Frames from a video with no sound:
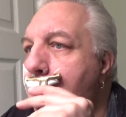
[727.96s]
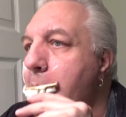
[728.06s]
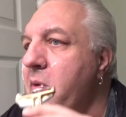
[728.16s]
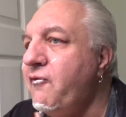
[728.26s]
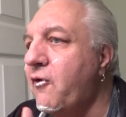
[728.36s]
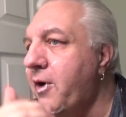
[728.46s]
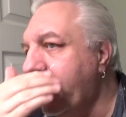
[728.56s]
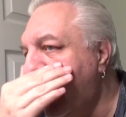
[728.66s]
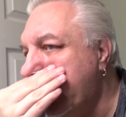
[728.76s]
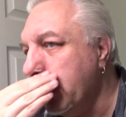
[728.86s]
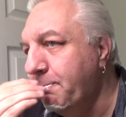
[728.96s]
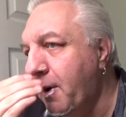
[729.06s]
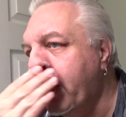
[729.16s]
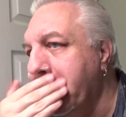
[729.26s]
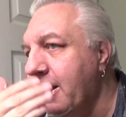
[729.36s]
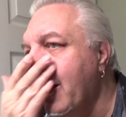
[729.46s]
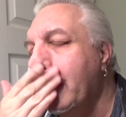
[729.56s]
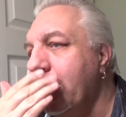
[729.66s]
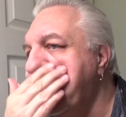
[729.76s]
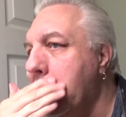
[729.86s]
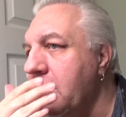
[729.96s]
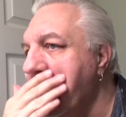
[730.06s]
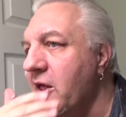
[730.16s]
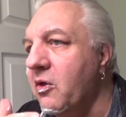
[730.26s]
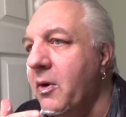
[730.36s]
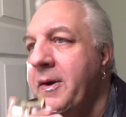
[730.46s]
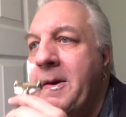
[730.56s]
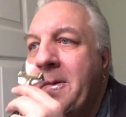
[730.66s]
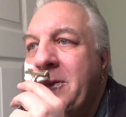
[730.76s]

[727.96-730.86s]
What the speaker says: before I kick the bucket, I'd like to get another one.